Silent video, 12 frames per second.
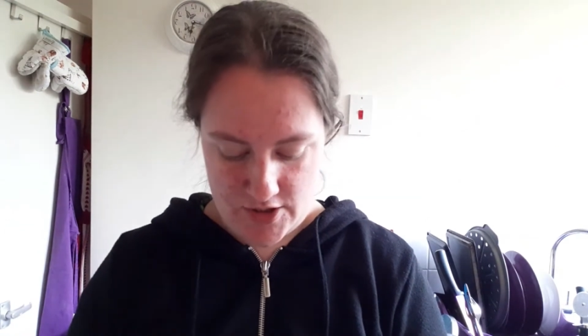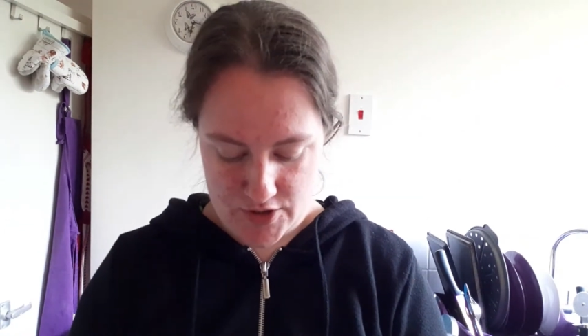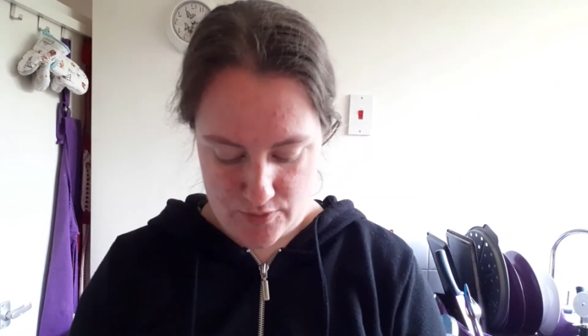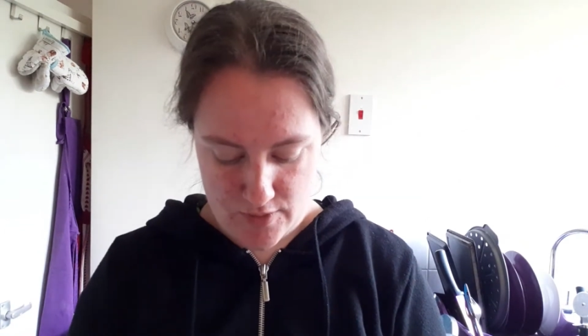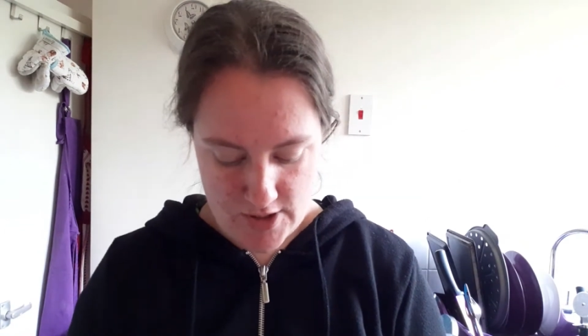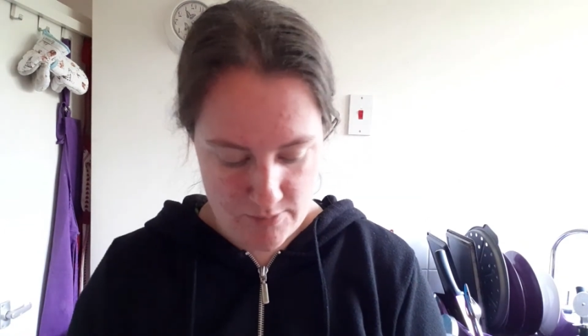
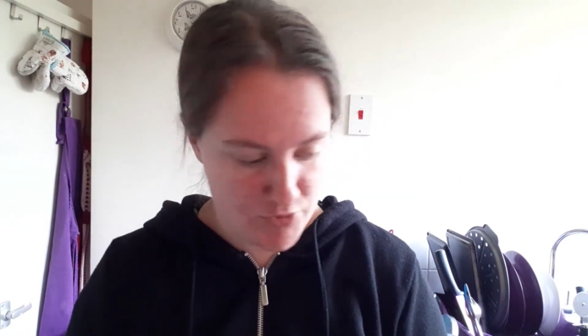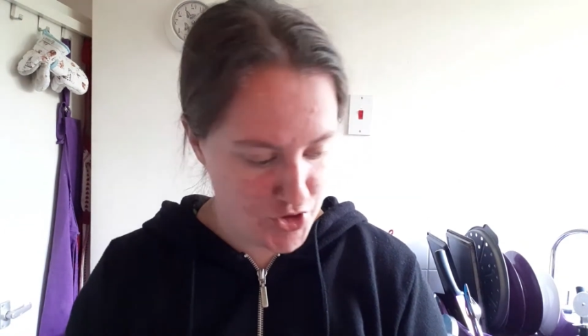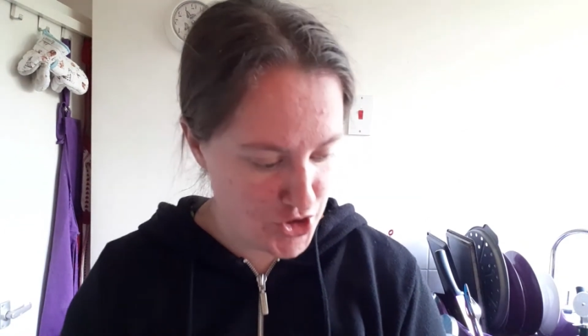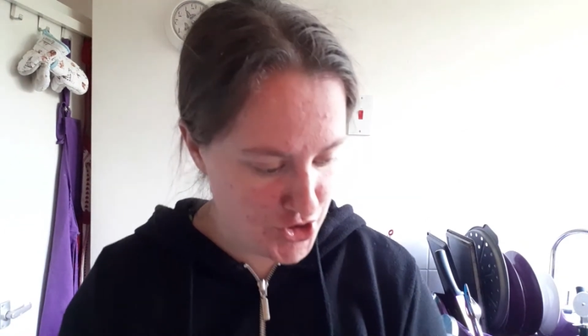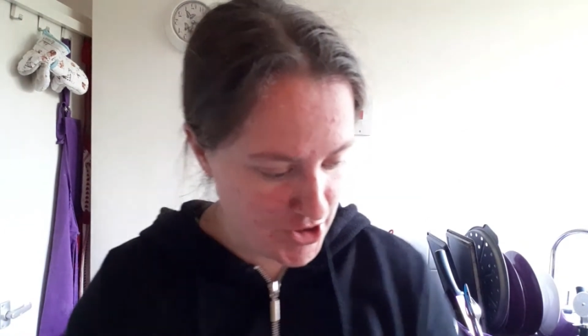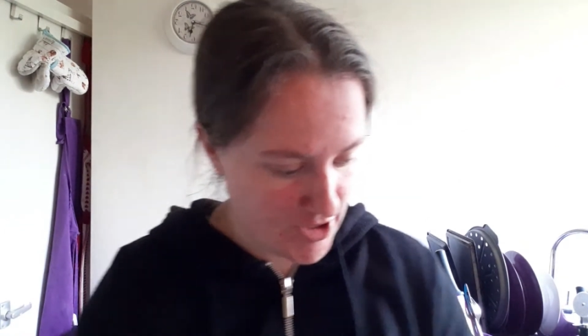So I'm
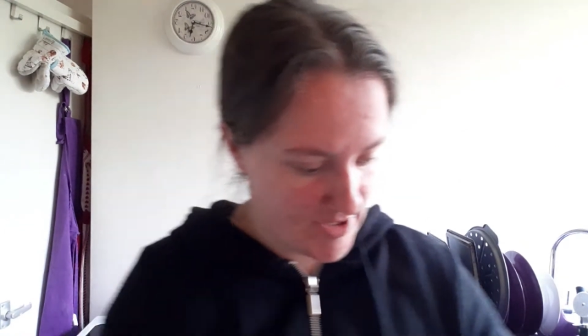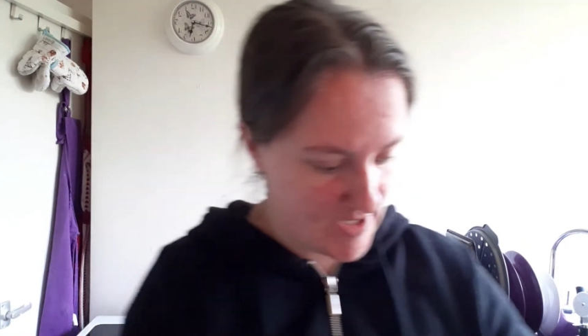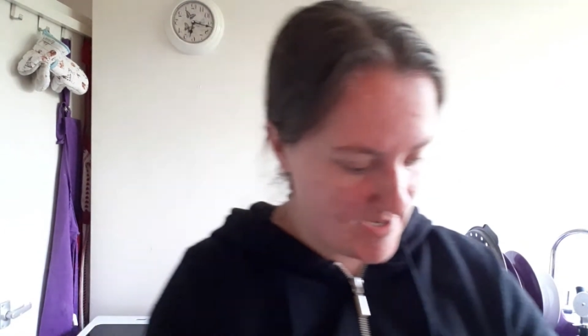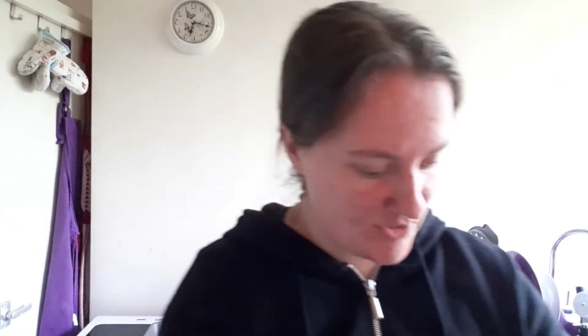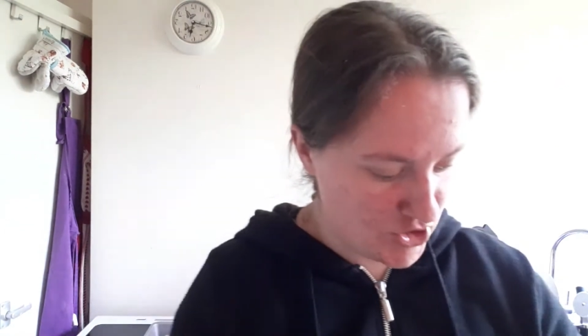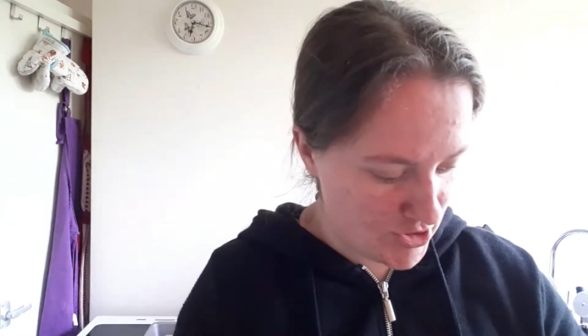just going to
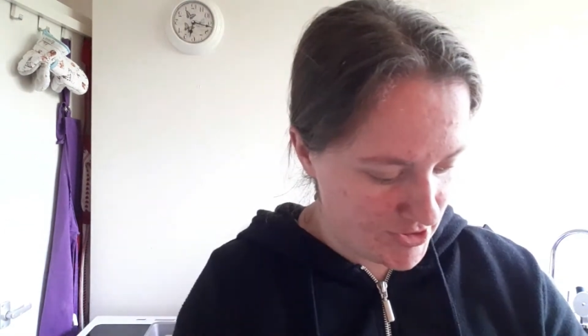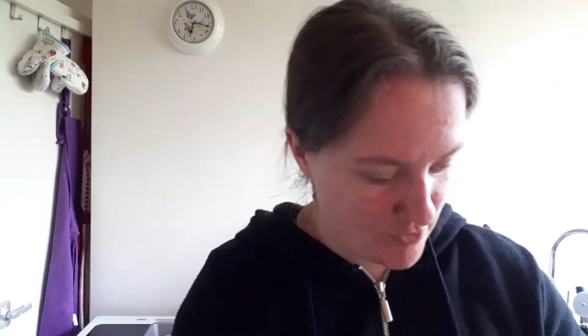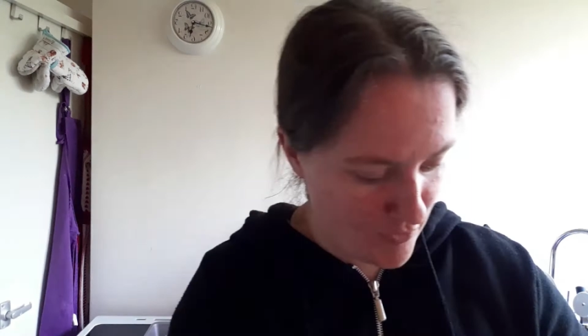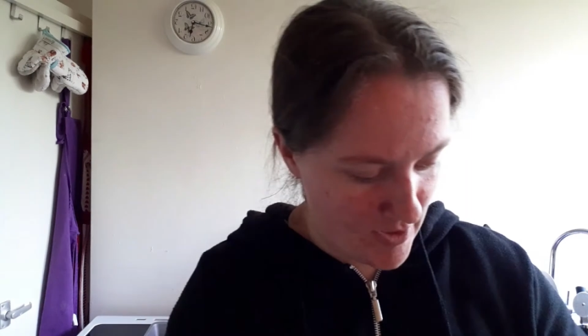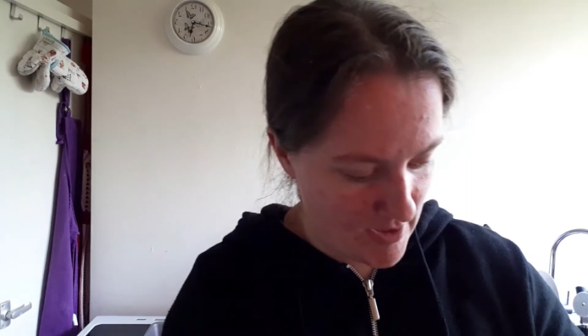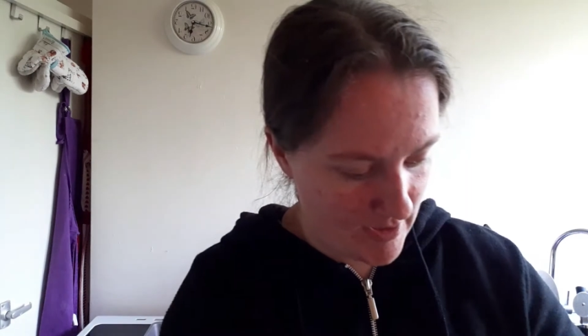casually
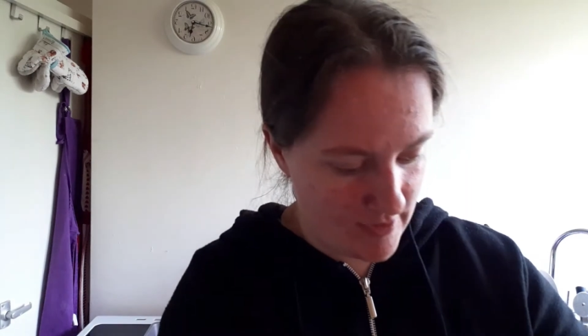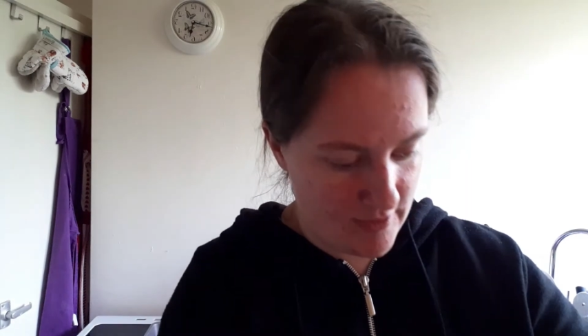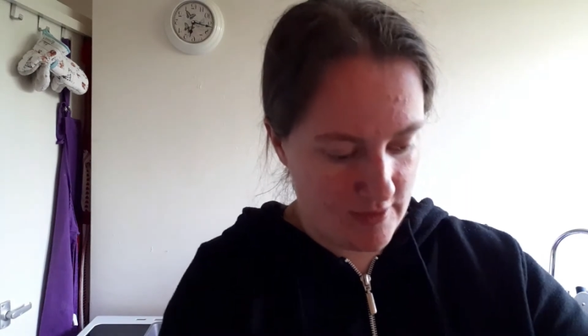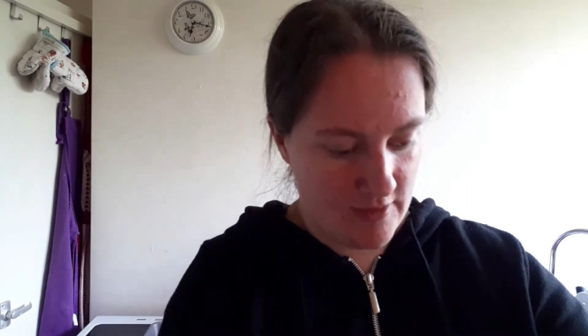crack